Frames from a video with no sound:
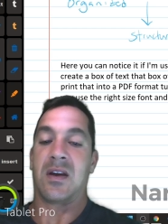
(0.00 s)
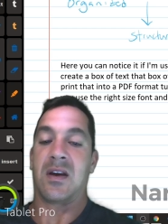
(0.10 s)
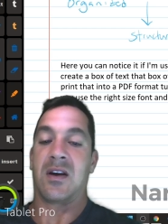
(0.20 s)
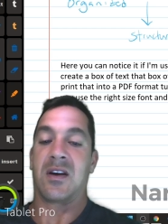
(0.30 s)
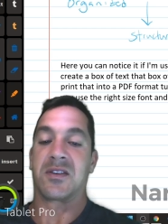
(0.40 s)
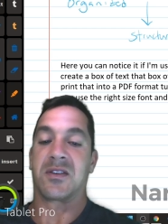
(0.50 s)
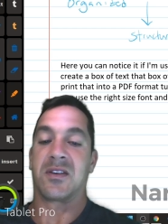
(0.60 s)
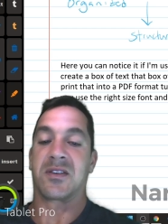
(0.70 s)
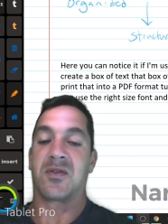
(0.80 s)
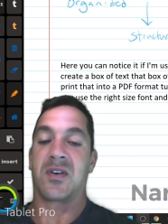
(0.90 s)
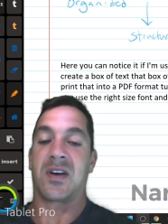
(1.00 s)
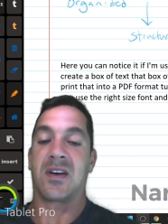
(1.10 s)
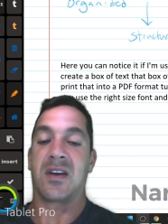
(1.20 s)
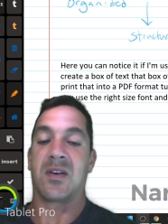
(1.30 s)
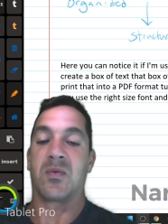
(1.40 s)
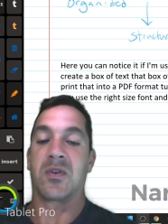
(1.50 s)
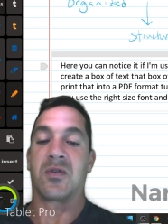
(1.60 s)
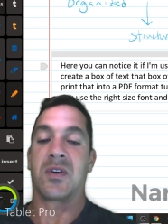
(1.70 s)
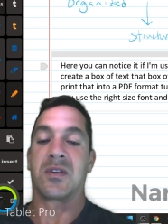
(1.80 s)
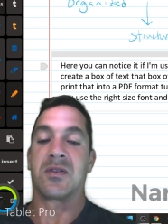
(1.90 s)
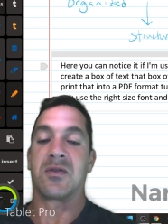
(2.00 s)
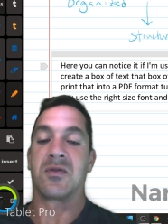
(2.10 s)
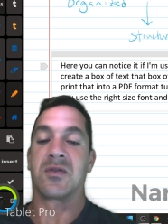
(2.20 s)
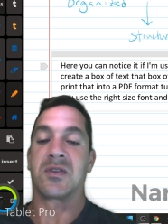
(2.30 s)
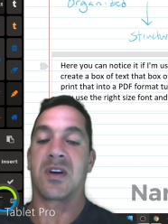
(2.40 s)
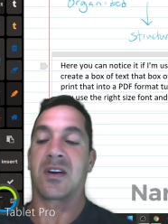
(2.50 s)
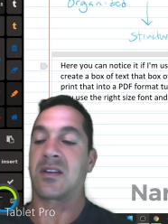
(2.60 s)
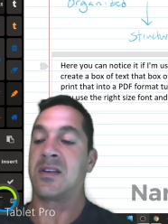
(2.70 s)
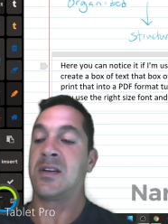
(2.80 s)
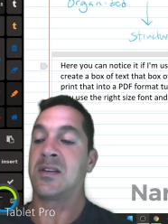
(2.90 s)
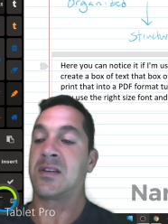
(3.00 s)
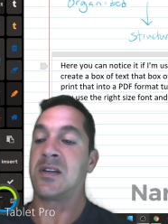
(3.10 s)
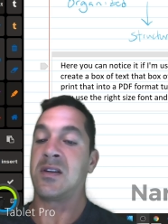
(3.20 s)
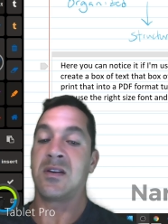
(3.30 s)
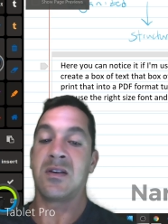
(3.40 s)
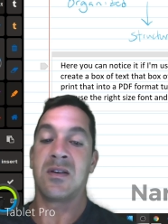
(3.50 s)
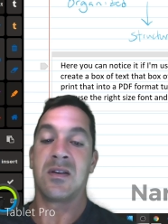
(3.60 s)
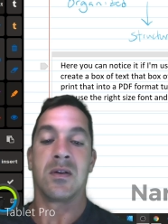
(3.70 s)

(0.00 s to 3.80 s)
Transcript: All right, so let's go ahead and we're going to check this here